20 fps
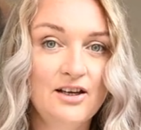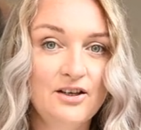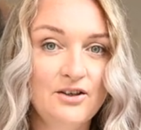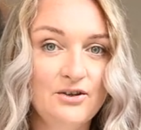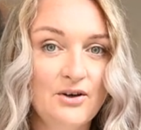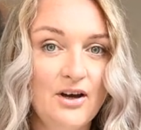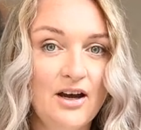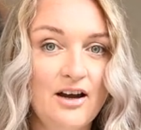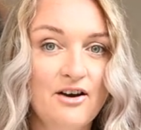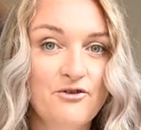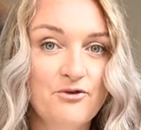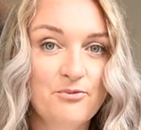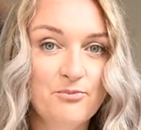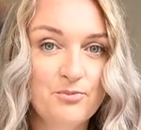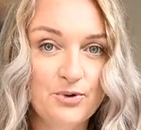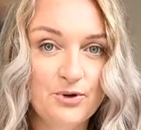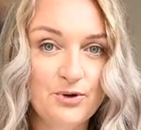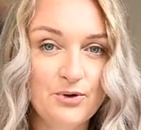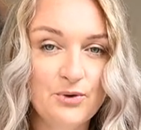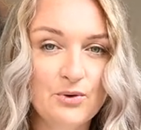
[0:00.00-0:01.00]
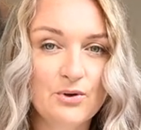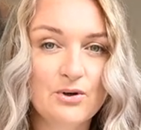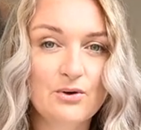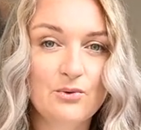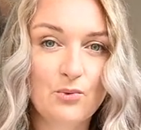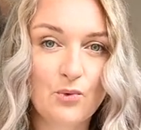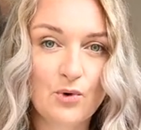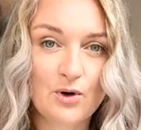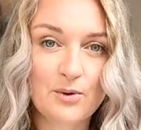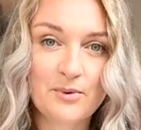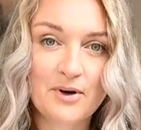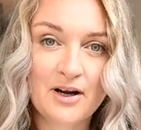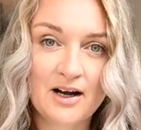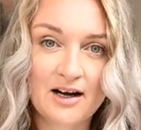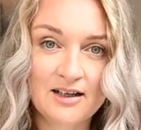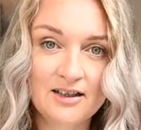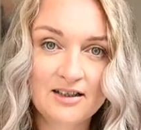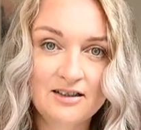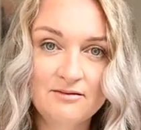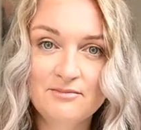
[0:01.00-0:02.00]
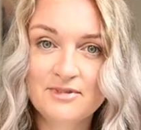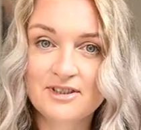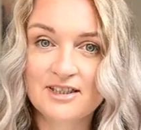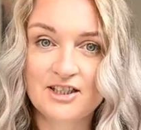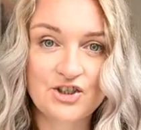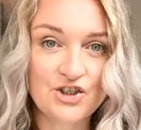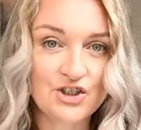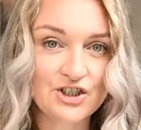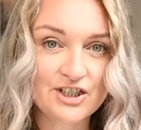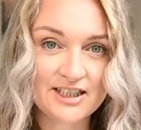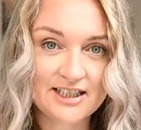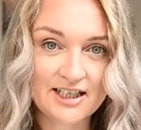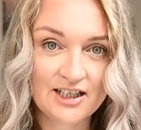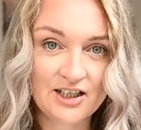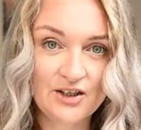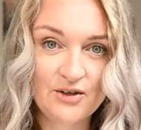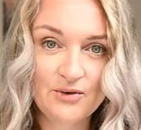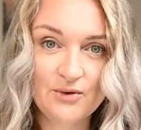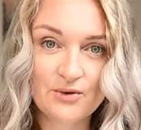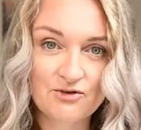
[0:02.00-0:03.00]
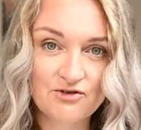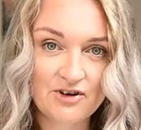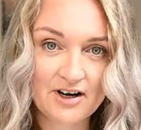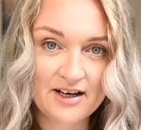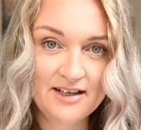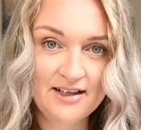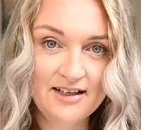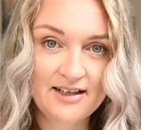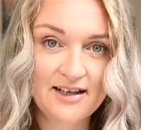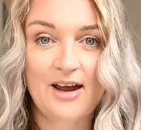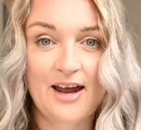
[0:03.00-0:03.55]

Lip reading: you have pure warm color, such as yellow or red,